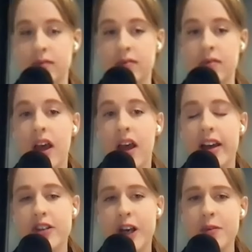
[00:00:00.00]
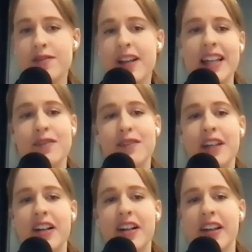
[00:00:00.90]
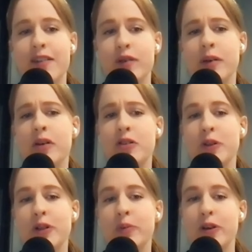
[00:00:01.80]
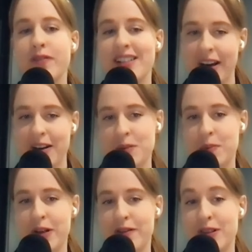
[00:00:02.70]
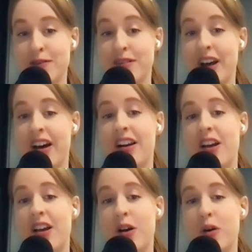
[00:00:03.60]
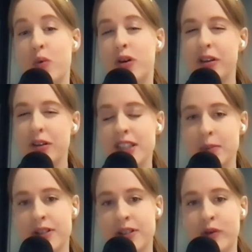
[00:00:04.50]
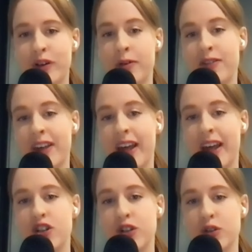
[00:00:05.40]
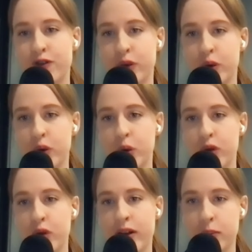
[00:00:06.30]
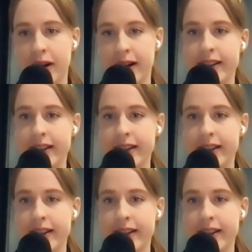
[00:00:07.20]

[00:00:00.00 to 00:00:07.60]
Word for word: In terms of negative gearing, if we were to remove the tax benefits of that, what do you see the potential ramifications for the rental market?